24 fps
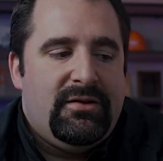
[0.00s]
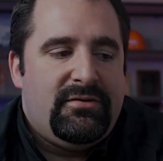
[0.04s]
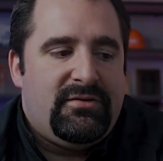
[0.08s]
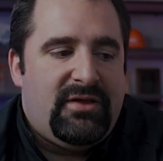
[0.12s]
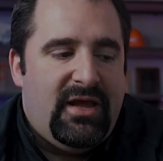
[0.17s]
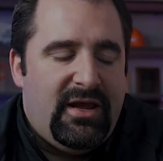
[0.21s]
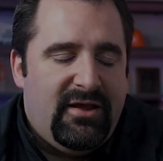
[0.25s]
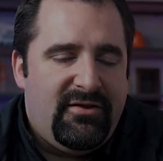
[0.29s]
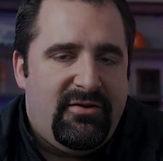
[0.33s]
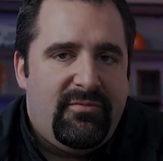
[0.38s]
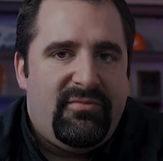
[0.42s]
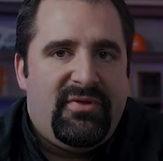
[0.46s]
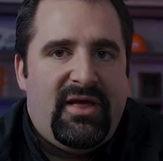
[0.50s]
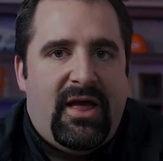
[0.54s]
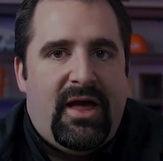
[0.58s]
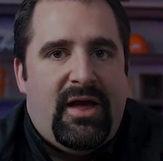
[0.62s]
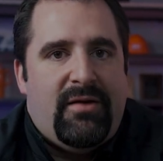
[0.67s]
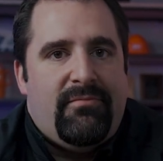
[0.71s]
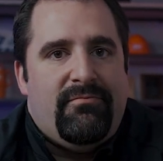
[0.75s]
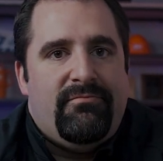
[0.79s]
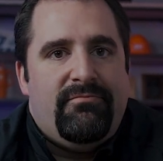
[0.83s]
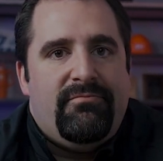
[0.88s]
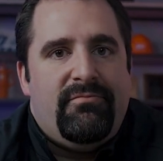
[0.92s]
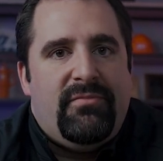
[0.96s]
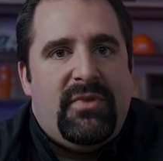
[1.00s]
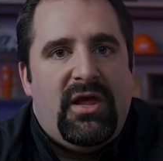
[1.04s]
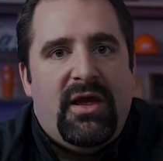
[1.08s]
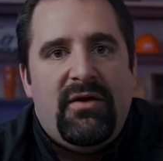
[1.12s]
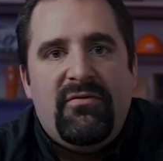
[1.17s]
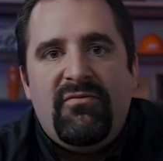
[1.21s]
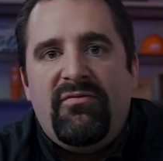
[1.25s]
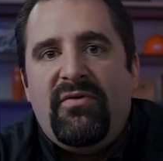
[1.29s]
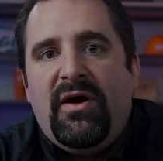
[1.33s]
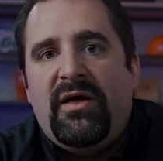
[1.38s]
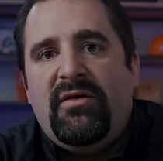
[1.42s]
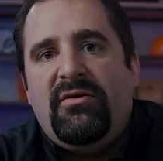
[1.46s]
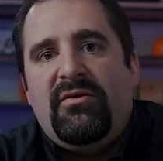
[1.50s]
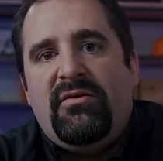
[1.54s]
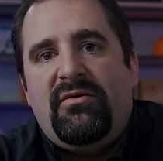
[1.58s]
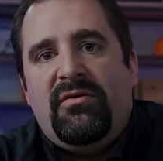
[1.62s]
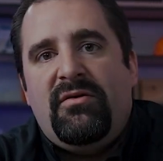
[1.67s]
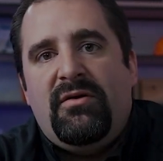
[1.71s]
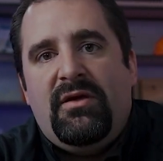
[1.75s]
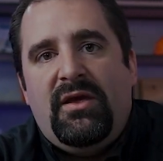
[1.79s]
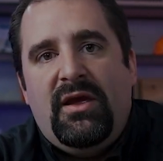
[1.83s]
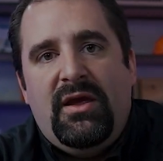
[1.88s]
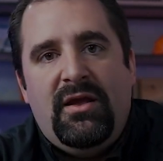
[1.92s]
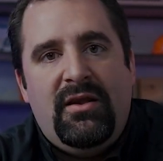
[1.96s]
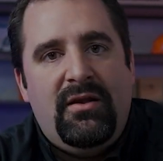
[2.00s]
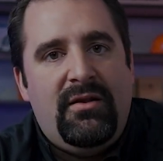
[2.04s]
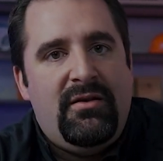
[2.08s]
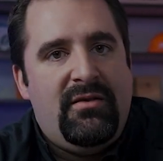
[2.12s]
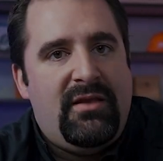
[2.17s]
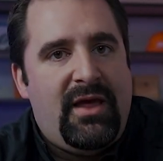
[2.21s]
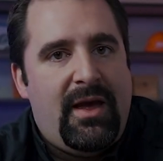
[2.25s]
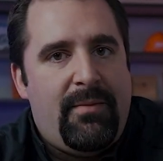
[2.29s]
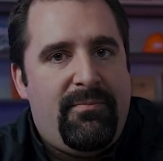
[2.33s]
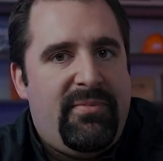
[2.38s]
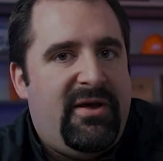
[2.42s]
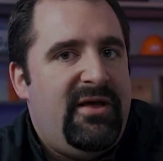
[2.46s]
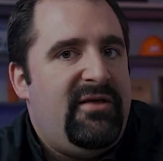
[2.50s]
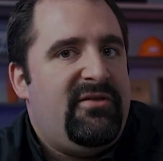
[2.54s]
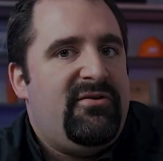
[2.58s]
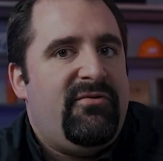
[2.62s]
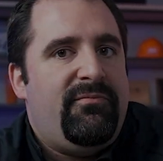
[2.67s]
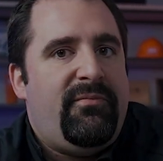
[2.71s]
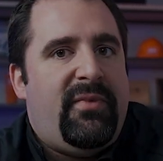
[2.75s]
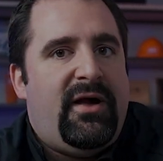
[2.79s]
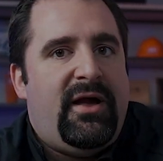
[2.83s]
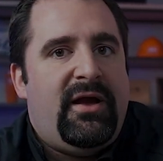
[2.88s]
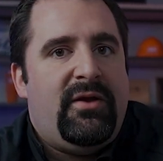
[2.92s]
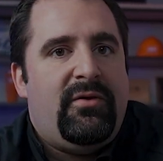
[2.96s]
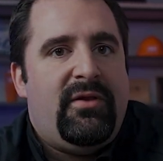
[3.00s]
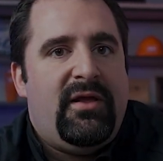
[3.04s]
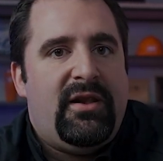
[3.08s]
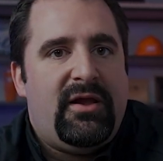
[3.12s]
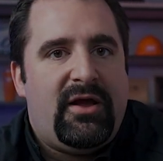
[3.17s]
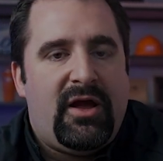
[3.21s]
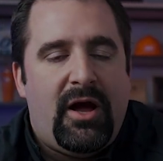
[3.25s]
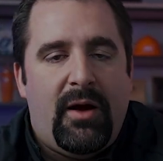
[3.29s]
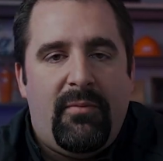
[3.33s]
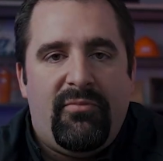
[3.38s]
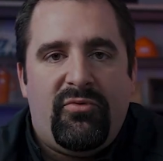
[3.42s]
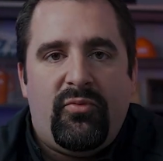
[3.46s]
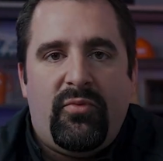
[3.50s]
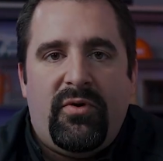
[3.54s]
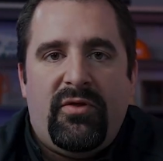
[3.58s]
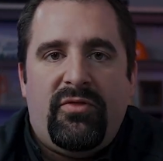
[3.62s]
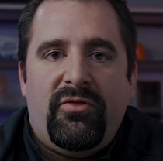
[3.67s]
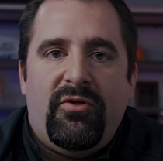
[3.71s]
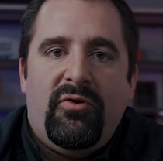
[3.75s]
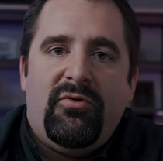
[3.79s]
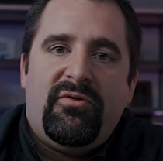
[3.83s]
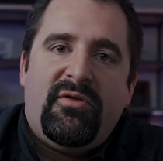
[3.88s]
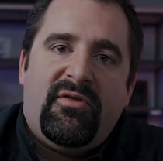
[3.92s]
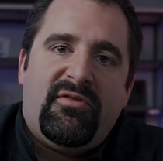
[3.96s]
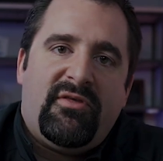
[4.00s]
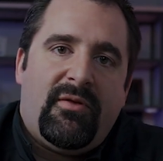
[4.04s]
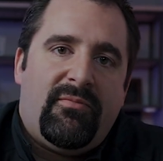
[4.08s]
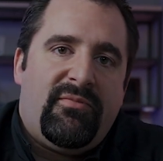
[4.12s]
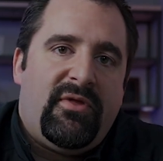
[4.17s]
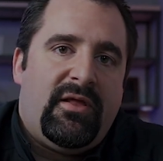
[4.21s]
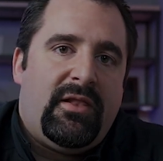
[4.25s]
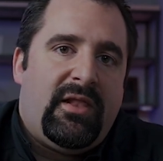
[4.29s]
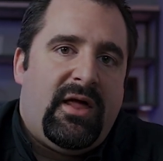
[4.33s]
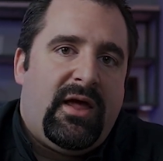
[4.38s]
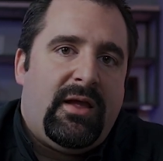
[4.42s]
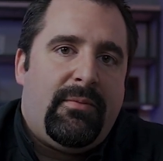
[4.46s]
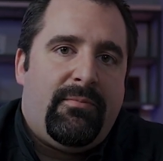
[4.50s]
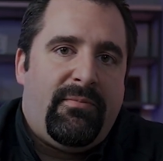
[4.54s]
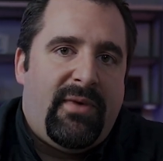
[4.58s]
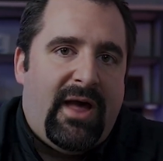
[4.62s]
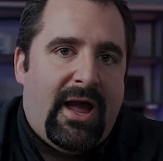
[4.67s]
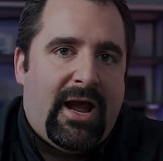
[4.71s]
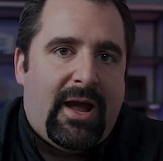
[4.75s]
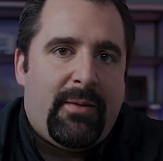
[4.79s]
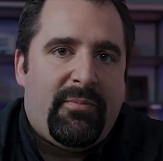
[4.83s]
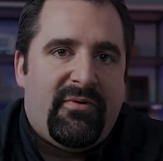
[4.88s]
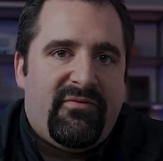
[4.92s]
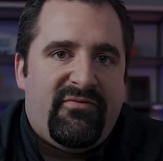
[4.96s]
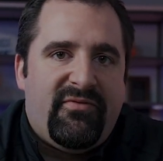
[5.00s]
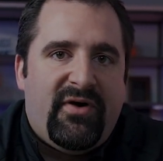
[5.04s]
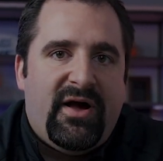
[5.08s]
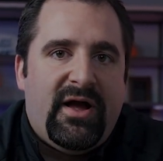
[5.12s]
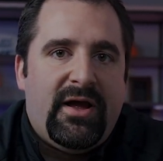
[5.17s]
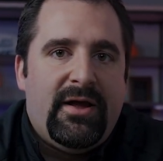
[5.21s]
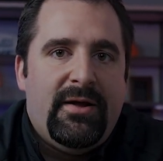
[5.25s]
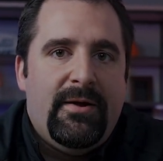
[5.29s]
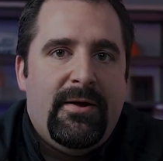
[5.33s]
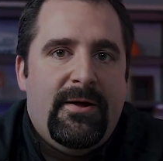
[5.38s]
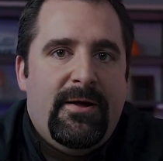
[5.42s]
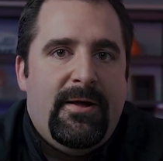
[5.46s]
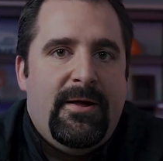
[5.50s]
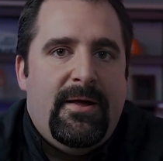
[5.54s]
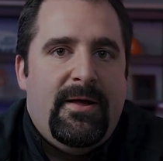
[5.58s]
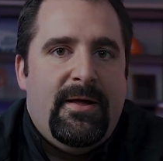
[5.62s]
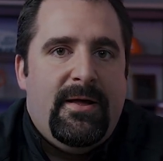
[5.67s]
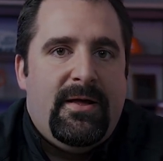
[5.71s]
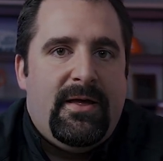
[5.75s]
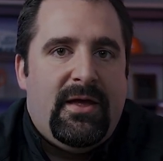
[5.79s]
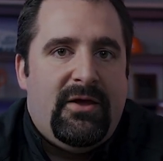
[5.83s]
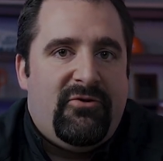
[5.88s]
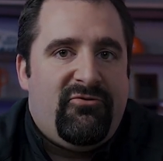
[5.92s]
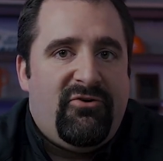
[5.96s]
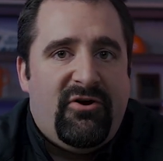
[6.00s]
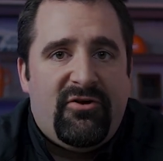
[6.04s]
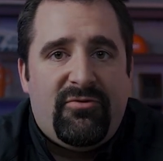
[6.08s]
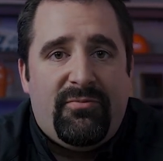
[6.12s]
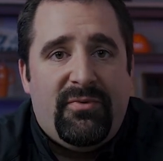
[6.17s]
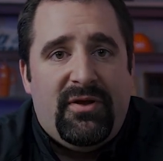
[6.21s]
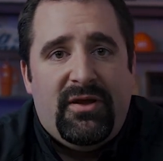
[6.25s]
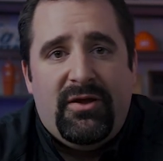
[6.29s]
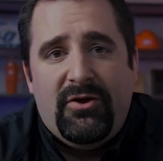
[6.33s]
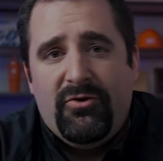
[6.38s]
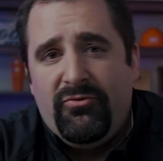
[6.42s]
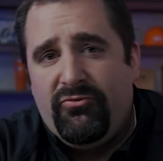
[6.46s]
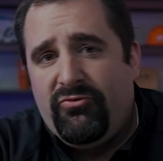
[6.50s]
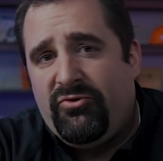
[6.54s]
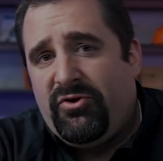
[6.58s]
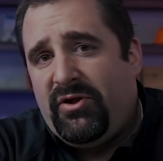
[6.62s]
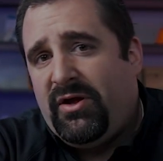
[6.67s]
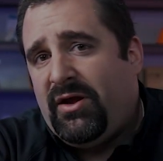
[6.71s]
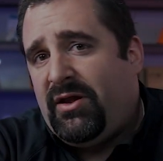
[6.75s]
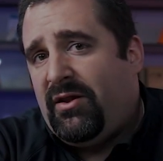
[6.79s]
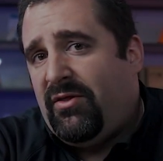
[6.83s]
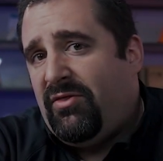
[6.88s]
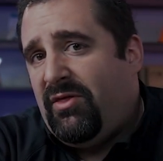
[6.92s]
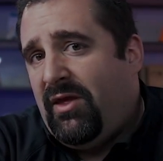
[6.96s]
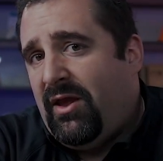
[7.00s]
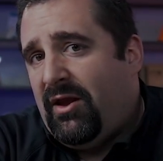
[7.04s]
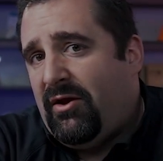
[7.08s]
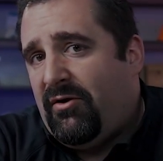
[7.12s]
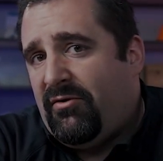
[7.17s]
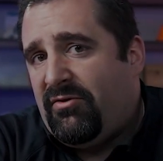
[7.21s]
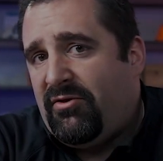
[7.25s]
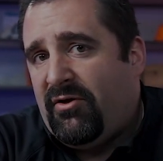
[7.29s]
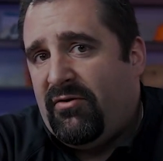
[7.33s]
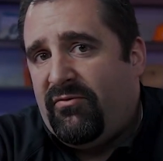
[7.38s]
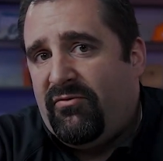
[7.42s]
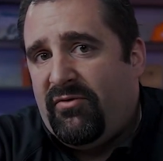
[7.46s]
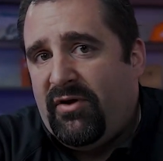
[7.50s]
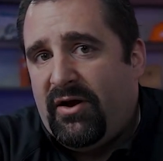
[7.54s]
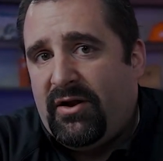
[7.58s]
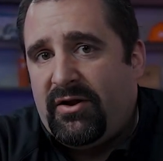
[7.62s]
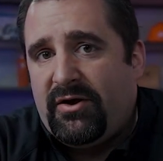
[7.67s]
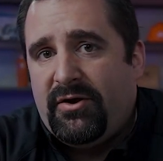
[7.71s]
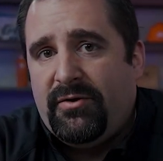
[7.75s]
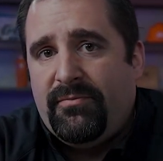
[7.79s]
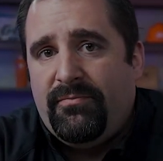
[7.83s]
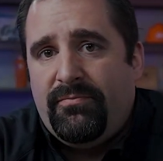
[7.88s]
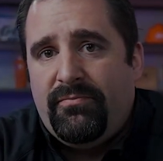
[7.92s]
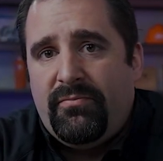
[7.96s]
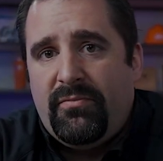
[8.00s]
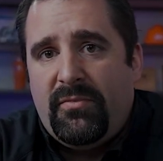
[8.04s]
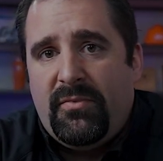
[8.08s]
Take some time, invest in that peace of mind that it comes with using something like Backupify. And trust me, you're really gonna thank yourself later.